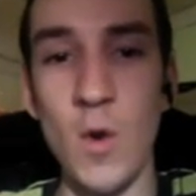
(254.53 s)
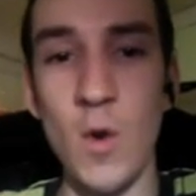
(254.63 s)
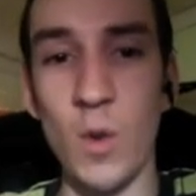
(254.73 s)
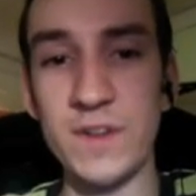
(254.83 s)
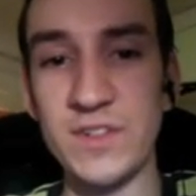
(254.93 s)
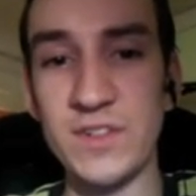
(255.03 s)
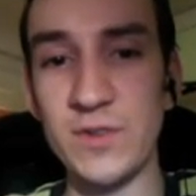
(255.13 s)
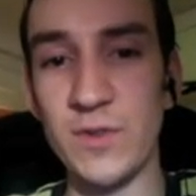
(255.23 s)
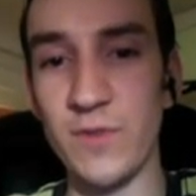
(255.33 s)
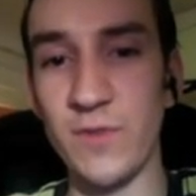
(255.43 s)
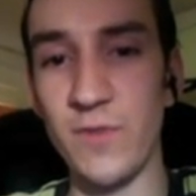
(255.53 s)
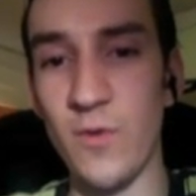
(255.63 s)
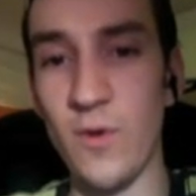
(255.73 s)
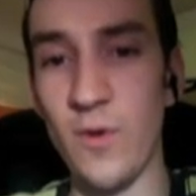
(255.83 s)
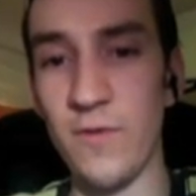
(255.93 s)
1, 2, 3,
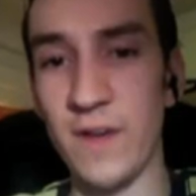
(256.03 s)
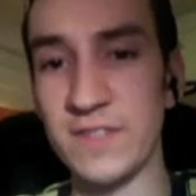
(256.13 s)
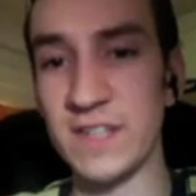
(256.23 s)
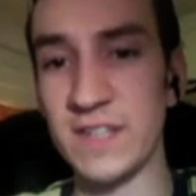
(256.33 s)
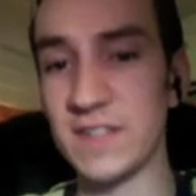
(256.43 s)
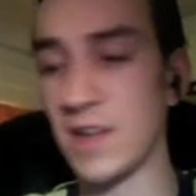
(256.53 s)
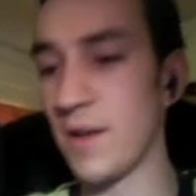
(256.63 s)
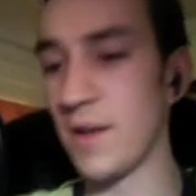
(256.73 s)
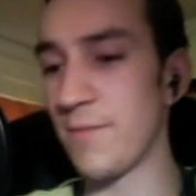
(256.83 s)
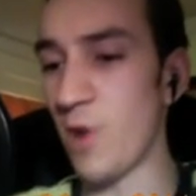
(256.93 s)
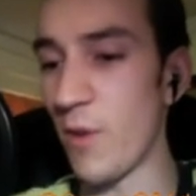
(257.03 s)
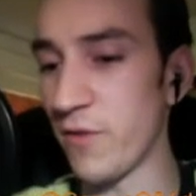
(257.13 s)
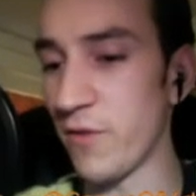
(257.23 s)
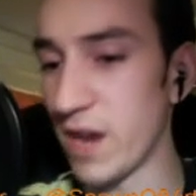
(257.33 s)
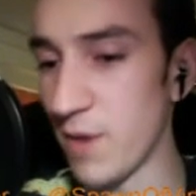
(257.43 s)
4, 5, 6. Oh, am I
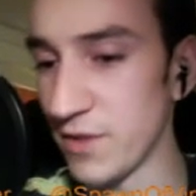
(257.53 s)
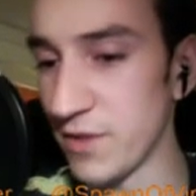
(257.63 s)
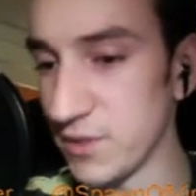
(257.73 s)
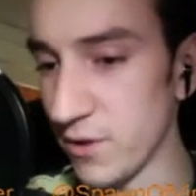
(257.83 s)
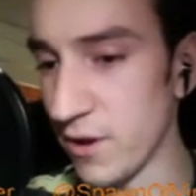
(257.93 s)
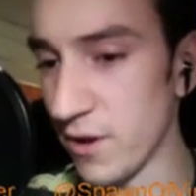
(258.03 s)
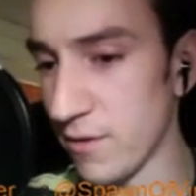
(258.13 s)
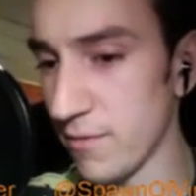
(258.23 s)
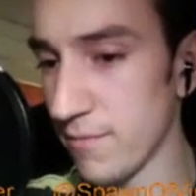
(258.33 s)
forgetting about the Zergo?